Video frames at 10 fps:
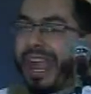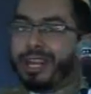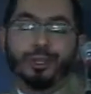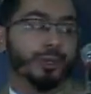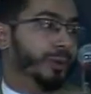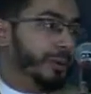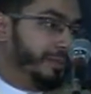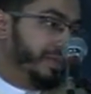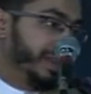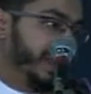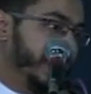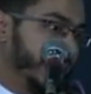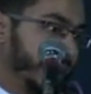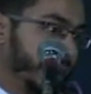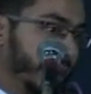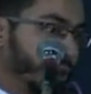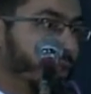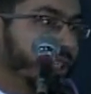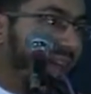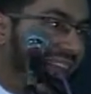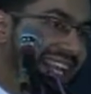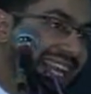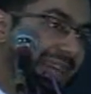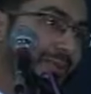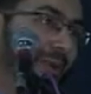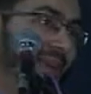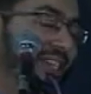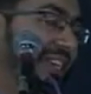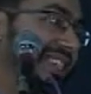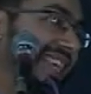back to you? So this elderly woman, she